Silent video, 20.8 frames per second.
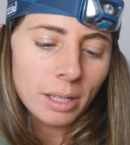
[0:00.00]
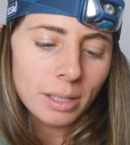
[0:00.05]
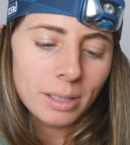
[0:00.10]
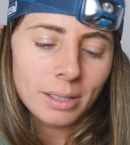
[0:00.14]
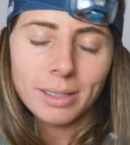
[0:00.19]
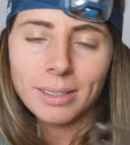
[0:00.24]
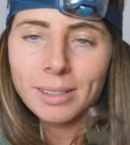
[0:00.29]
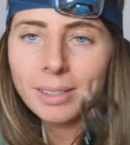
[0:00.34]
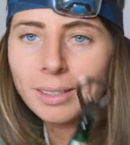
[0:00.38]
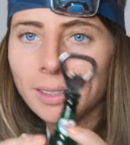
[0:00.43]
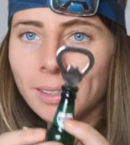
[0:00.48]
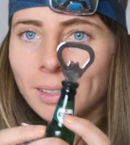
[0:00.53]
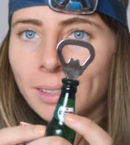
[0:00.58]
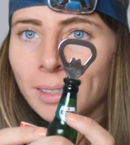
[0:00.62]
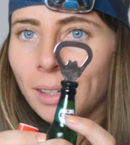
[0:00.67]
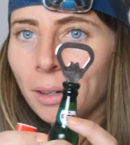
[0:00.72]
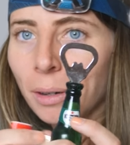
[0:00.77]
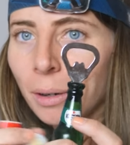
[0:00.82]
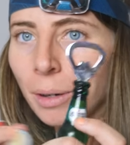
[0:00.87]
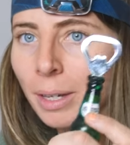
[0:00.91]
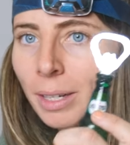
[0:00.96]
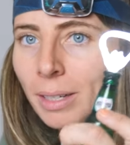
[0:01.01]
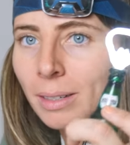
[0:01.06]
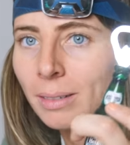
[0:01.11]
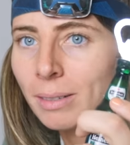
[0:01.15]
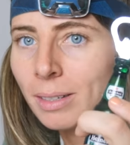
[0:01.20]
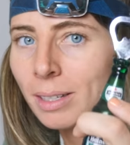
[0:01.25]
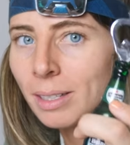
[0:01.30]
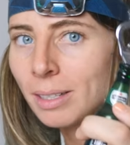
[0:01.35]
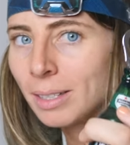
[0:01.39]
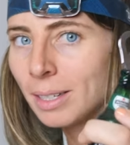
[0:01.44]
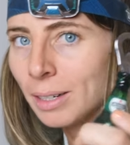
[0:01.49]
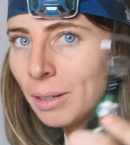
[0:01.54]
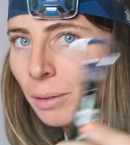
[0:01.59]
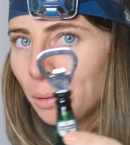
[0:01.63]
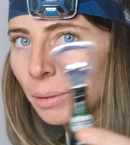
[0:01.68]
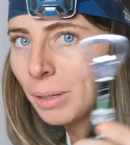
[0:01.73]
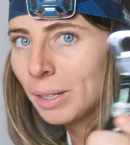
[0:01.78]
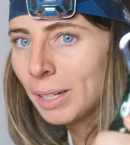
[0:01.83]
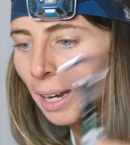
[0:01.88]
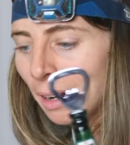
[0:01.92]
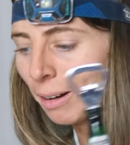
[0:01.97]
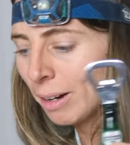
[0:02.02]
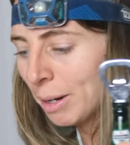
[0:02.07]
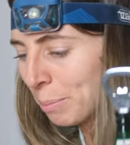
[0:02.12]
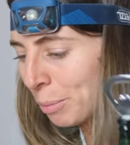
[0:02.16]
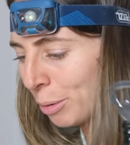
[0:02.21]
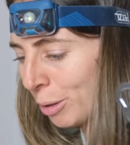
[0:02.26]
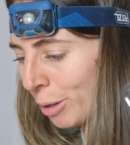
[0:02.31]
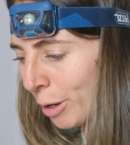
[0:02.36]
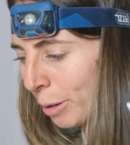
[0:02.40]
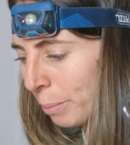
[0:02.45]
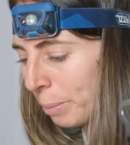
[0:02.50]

So I still carry a bottle